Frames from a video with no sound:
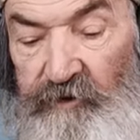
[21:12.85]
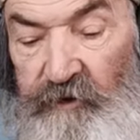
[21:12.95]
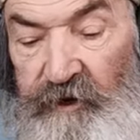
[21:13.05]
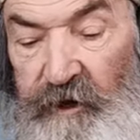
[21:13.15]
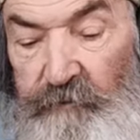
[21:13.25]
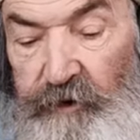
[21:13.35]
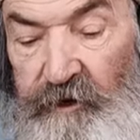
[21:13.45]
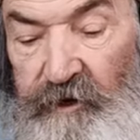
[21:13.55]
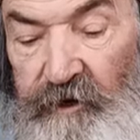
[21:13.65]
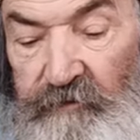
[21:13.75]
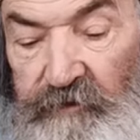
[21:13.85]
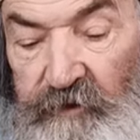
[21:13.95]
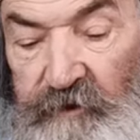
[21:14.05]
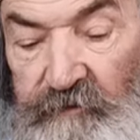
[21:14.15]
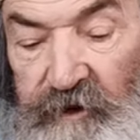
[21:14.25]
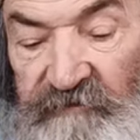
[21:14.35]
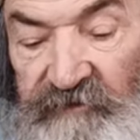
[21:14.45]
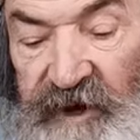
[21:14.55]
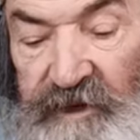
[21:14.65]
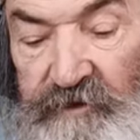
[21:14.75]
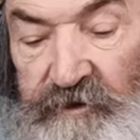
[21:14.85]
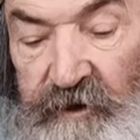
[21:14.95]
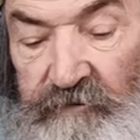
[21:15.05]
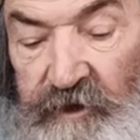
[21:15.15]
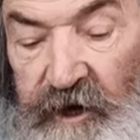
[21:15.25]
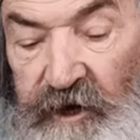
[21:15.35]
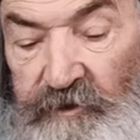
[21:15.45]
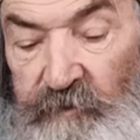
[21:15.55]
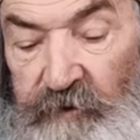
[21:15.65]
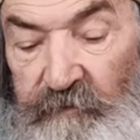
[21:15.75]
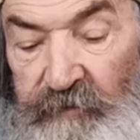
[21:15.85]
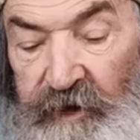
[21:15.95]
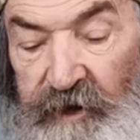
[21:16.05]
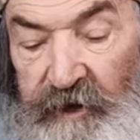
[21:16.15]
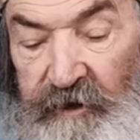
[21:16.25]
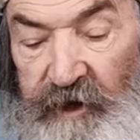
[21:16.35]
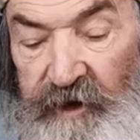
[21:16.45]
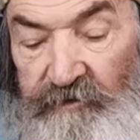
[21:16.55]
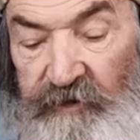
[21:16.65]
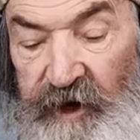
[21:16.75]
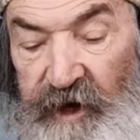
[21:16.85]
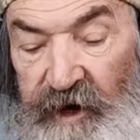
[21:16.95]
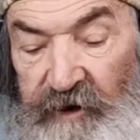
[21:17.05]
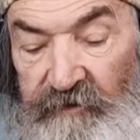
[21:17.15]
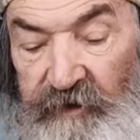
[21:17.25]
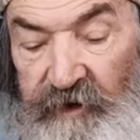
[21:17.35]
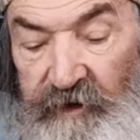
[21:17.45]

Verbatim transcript: so that I'm put here for the defense of the gospel. That's five.